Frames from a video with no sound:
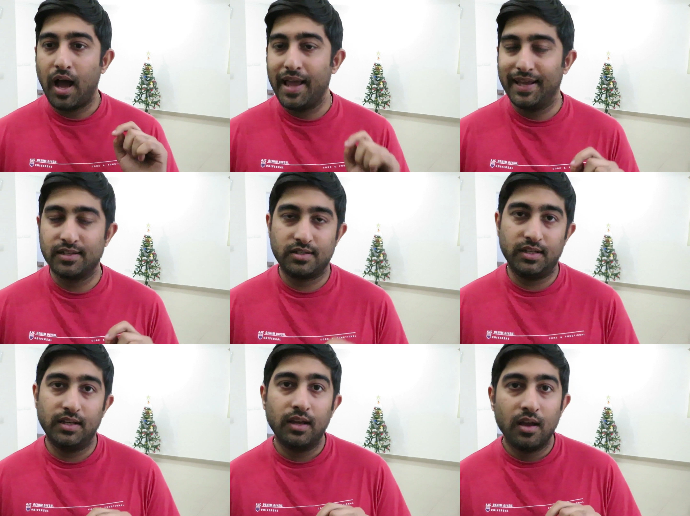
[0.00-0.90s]

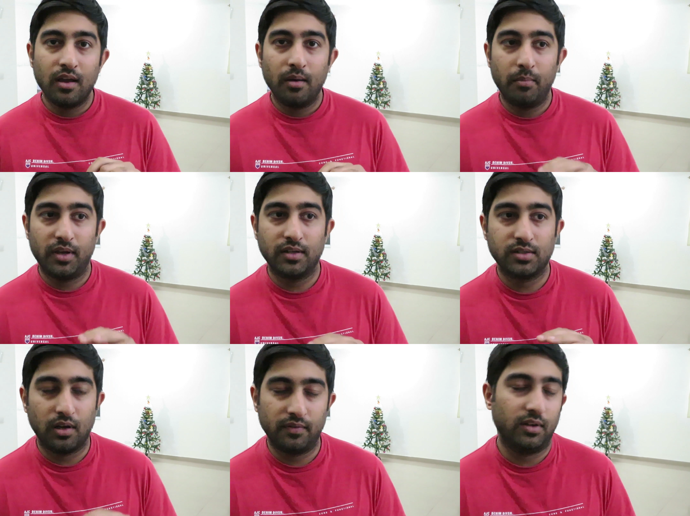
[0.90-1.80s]
IST
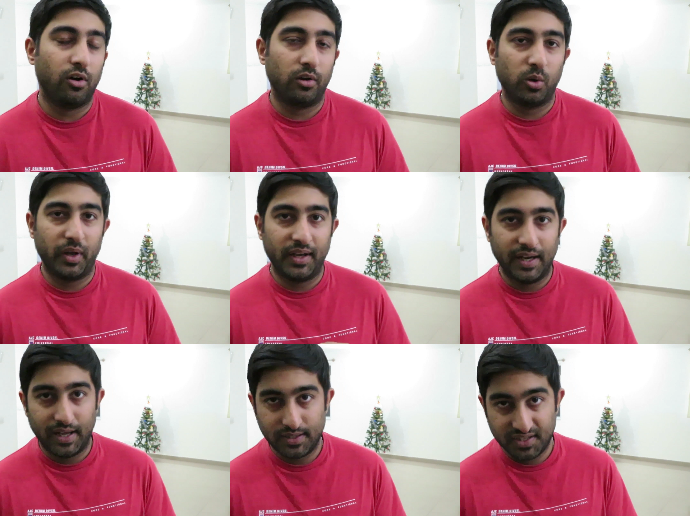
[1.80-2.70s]
because of the ongoing
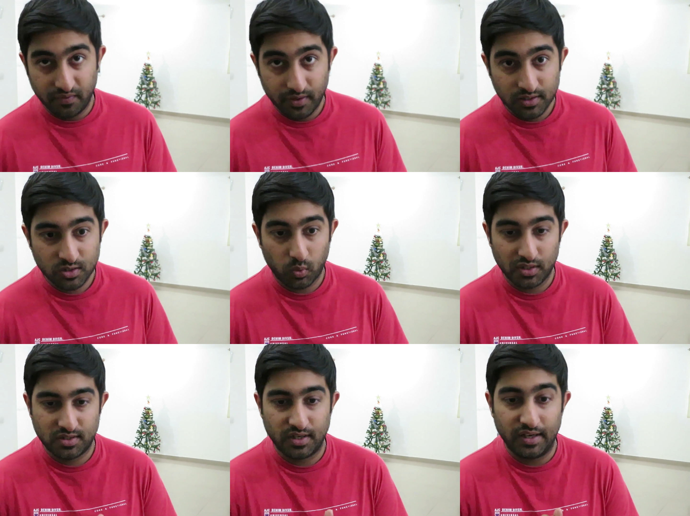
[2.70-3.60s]
daylight savings.
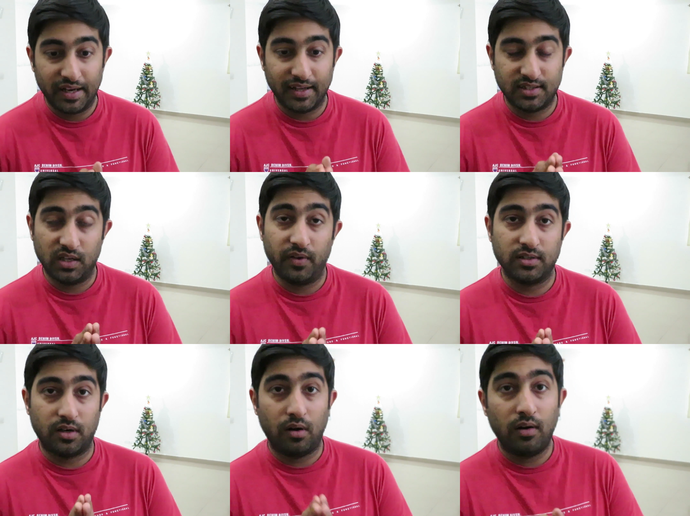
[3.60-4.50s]
Once the daylight
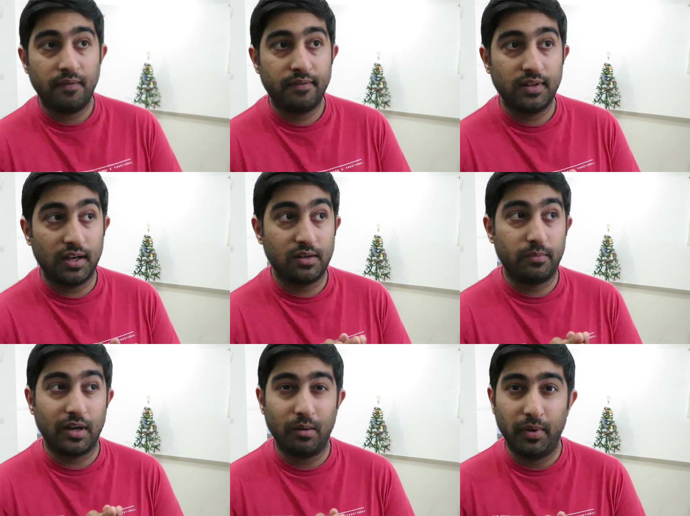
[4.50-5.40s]
savings are off,
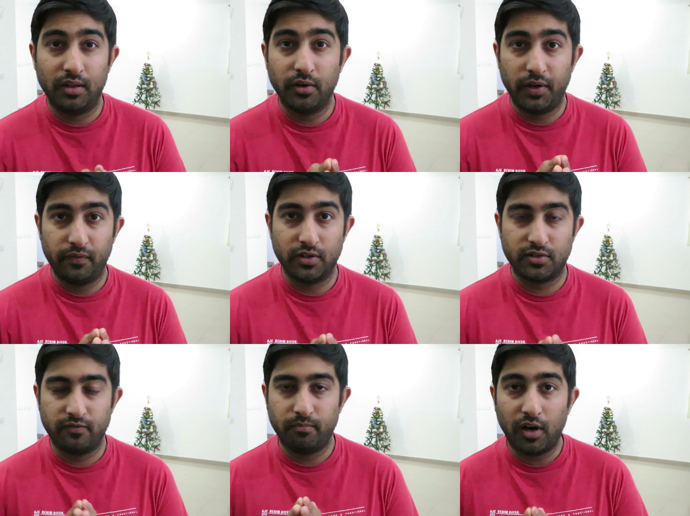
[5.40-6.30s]
that'll be
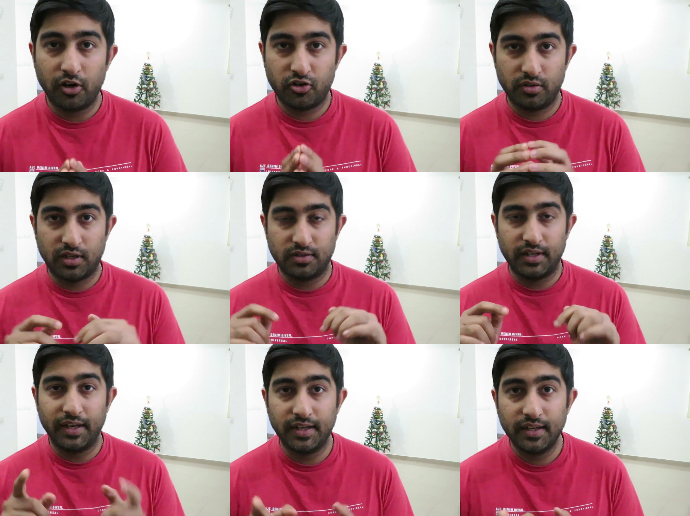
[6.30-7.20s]
31st of March
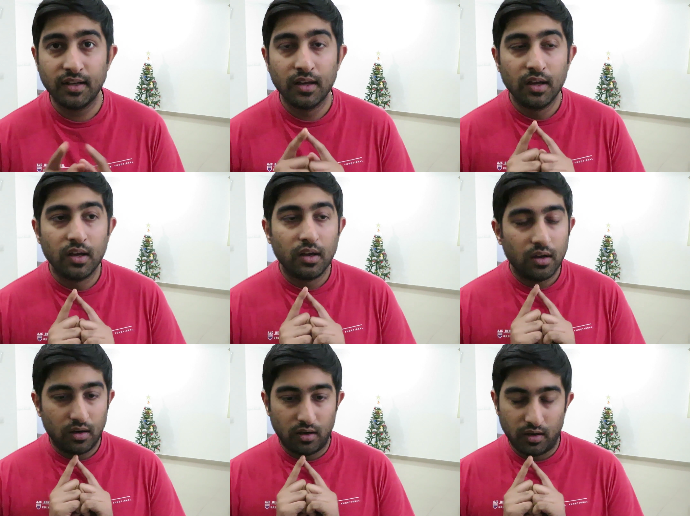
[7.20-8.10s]
2019,
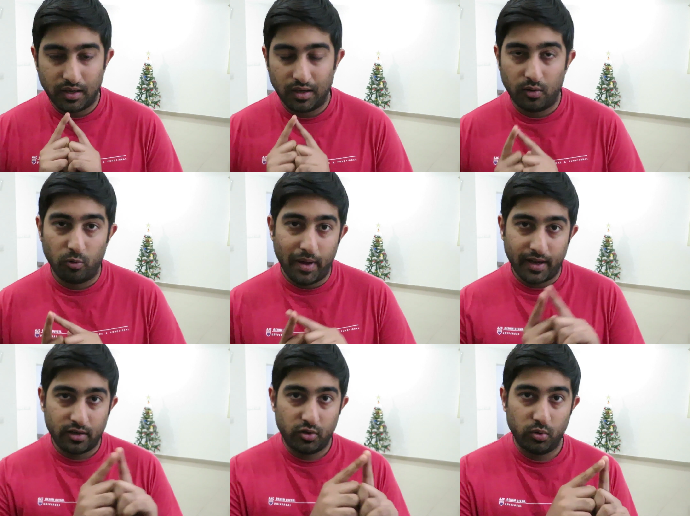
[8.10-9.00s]
it'll go
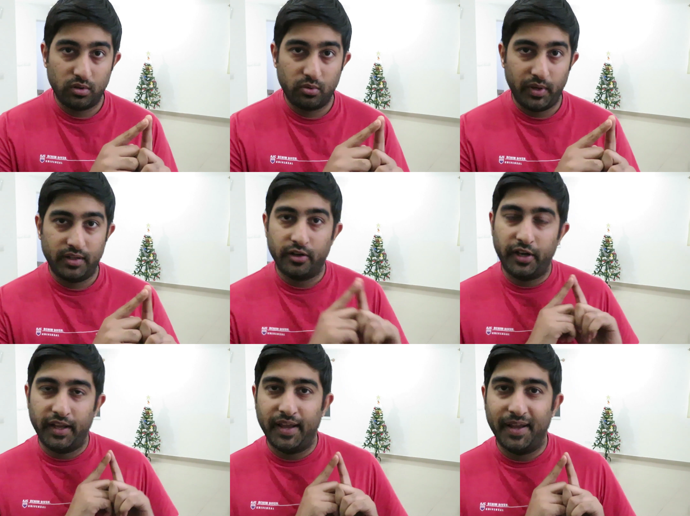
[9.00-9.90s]
back to
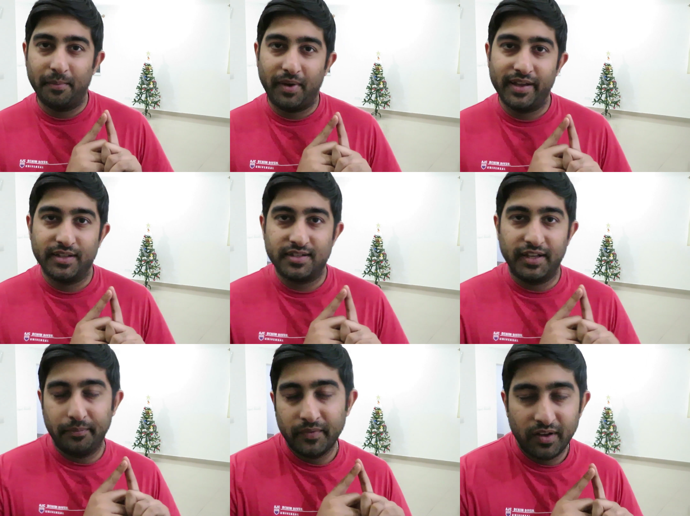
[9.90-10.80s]
3:30 AM IST.